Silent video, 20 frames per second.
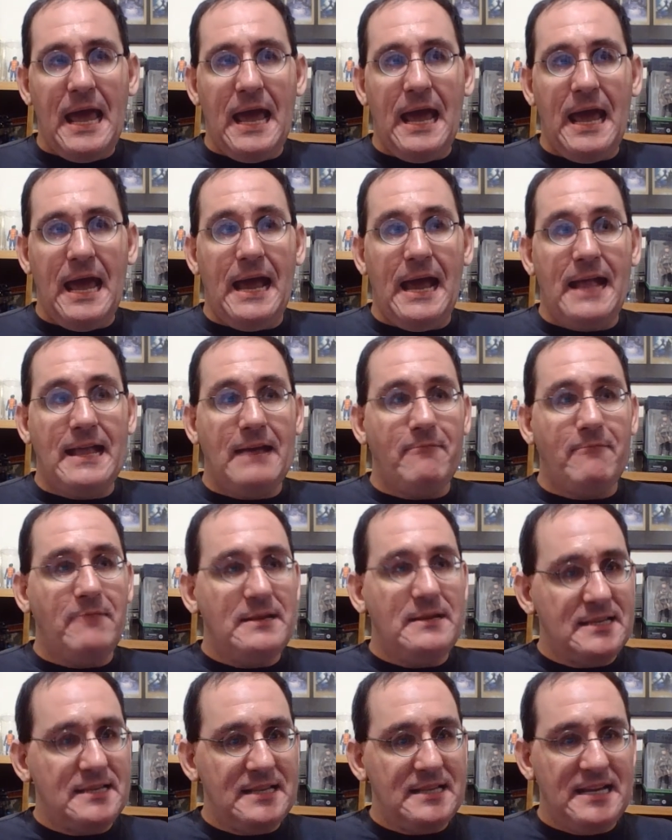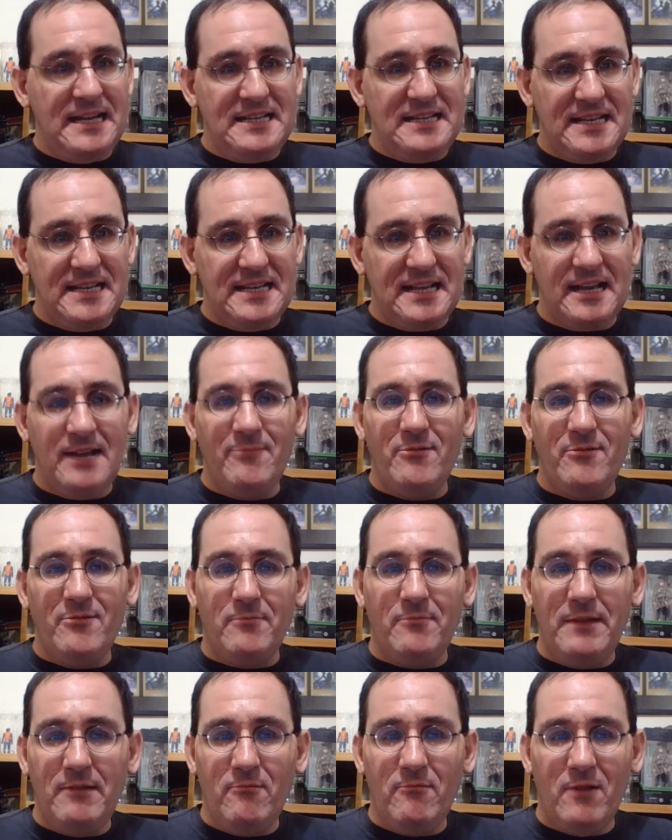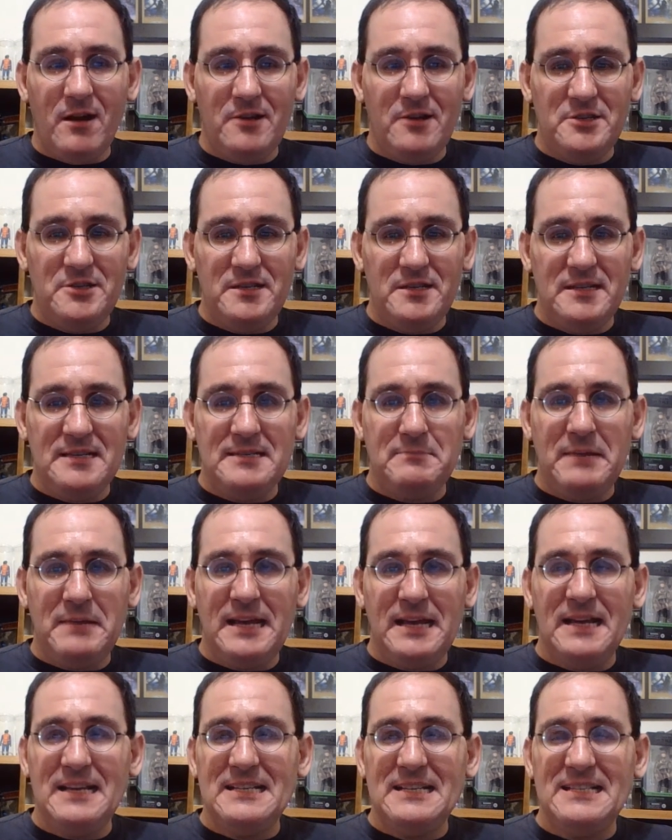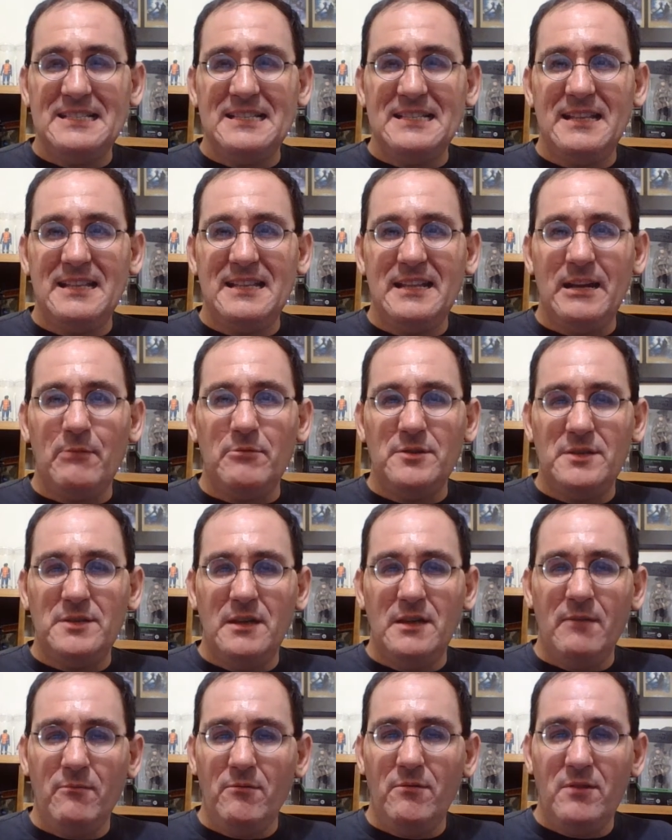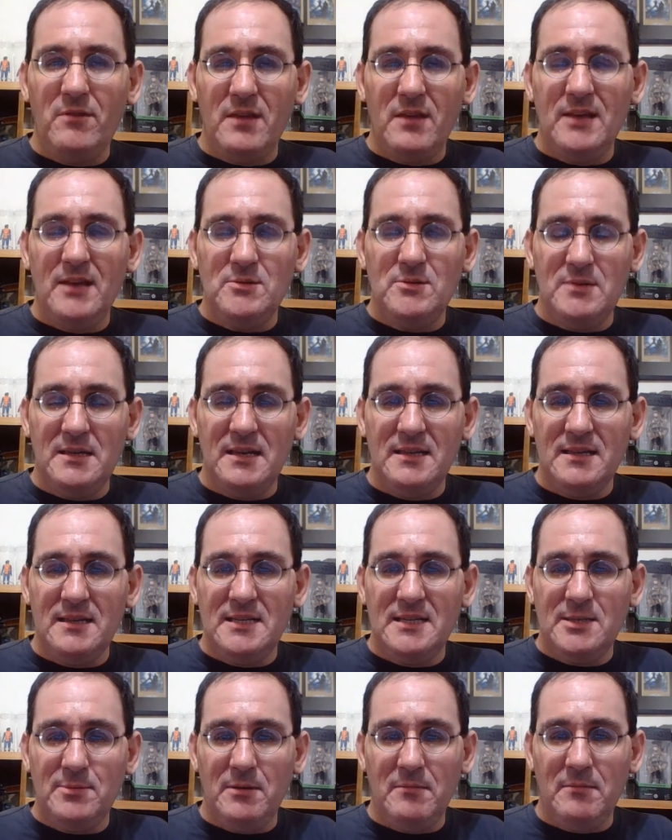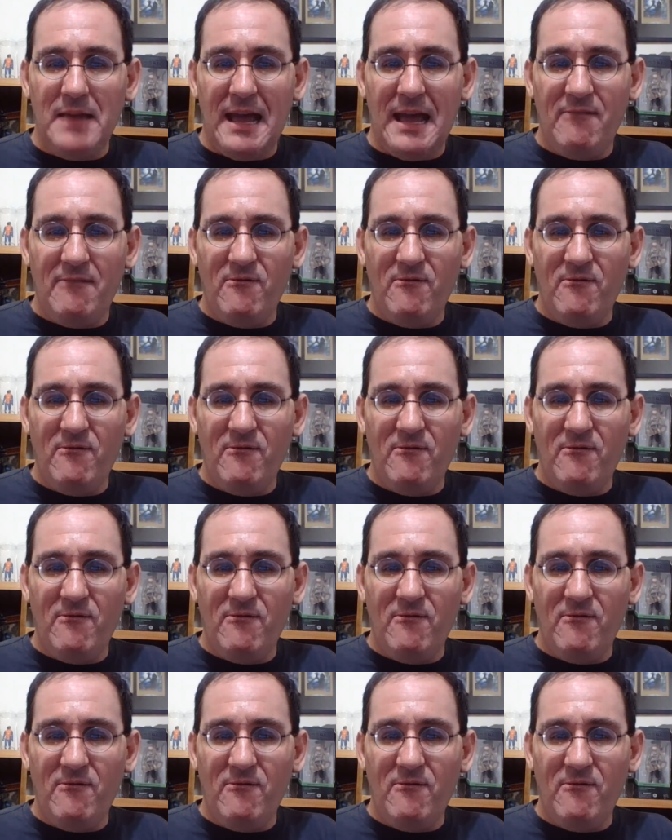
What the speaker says: And I recently did a couple of rewatches because there were several things within this film that I